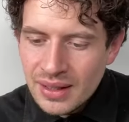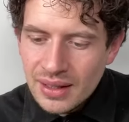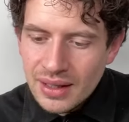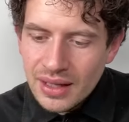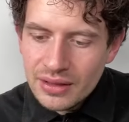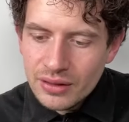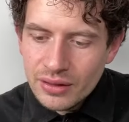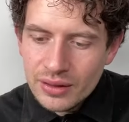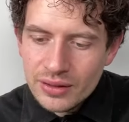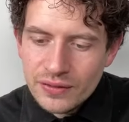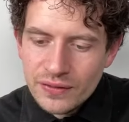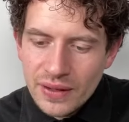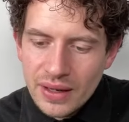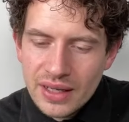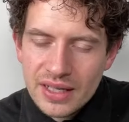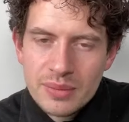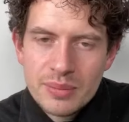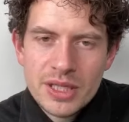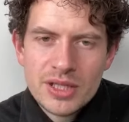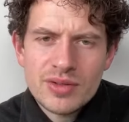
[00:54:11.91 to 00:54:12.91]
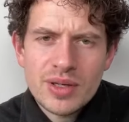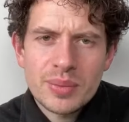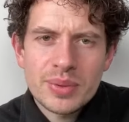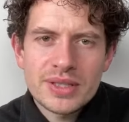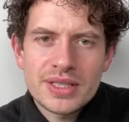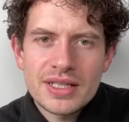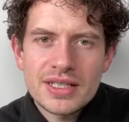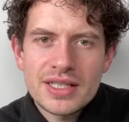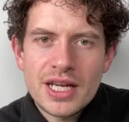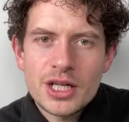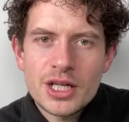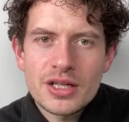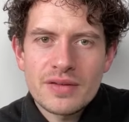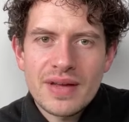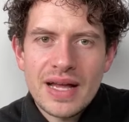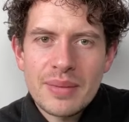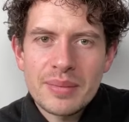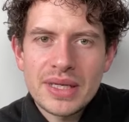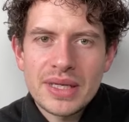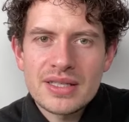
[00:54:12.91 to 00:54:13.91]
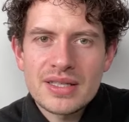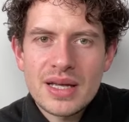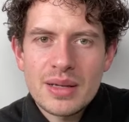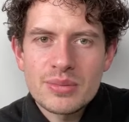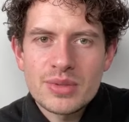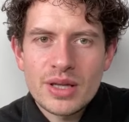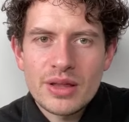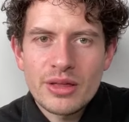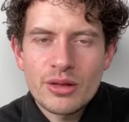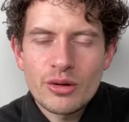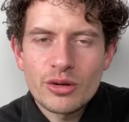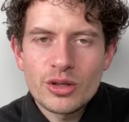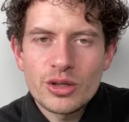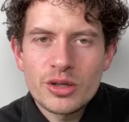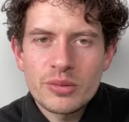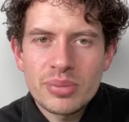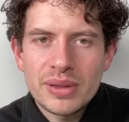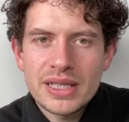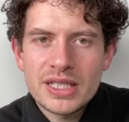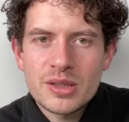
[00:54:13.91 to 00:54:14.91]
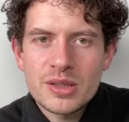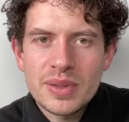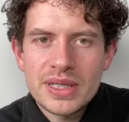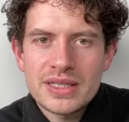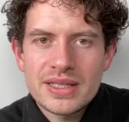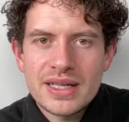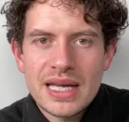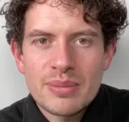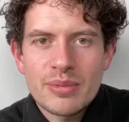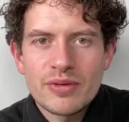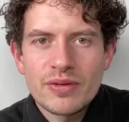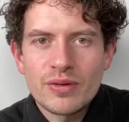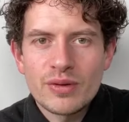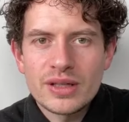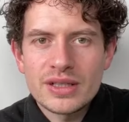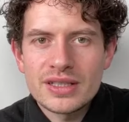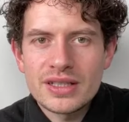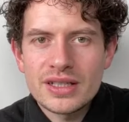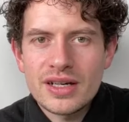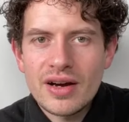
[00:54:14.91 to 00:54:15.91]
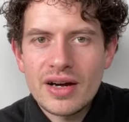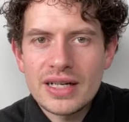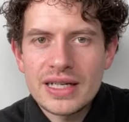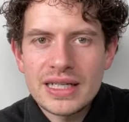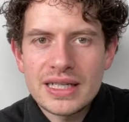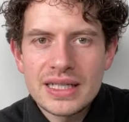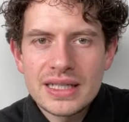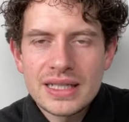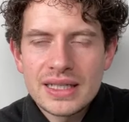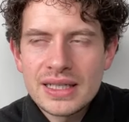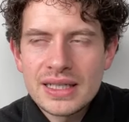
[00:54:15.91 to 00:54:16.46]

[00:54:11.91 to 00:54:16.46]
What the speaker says: I thought this felt like a misrepresentation of how many times I thought you could bleach a piece of hair before it degraded.